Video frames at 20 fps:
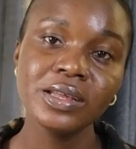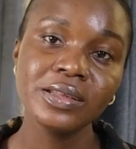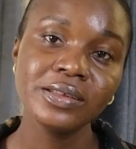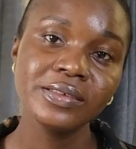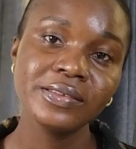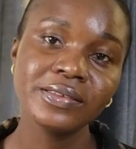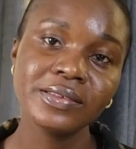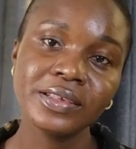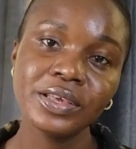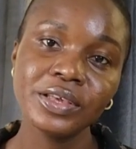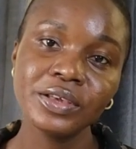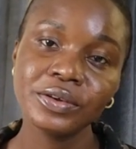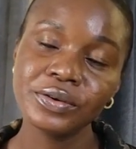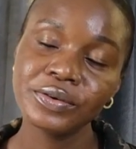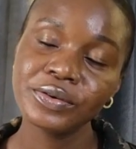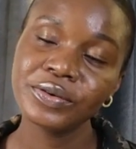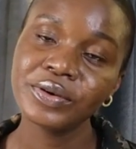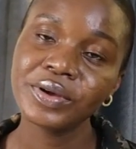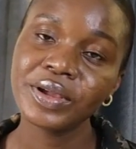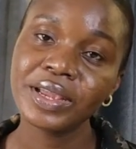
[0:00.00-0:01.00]
See
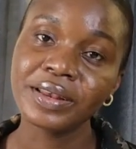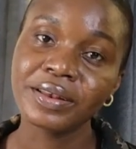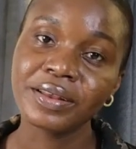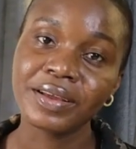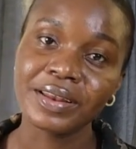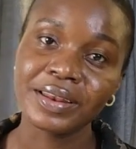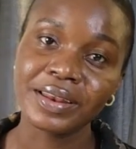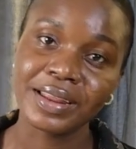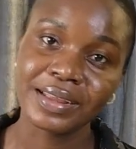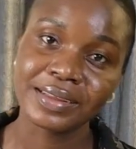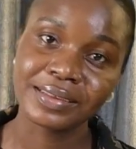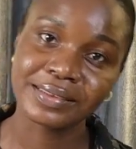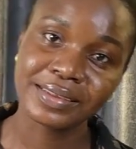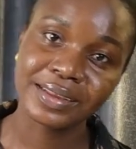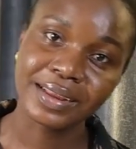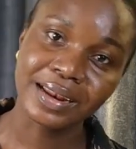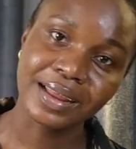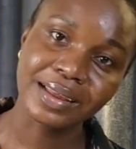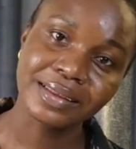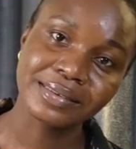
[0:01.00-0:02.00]
you in our next
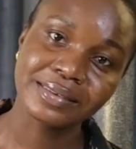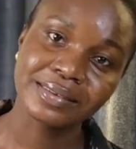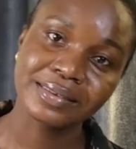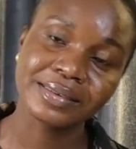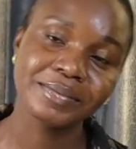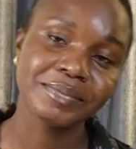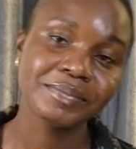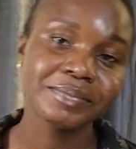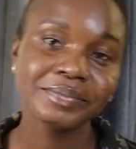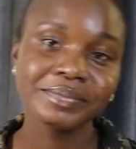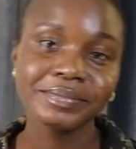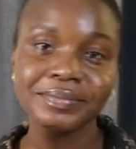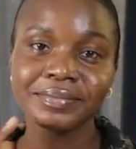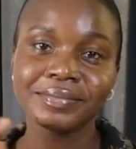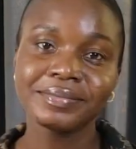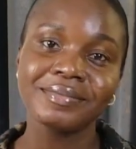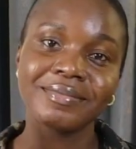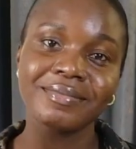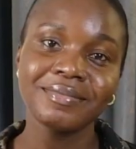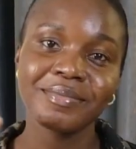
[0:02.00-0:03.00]
class.
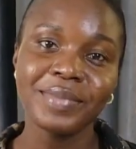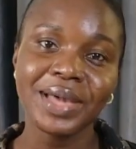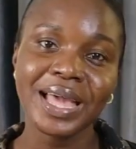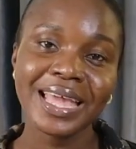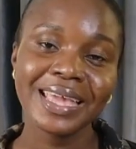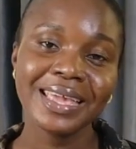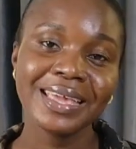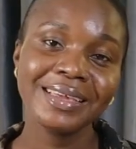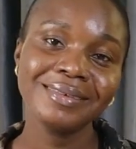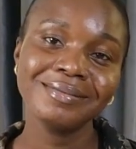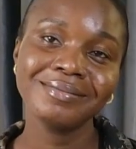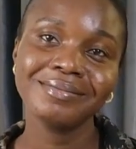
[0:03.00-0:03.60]
Bye.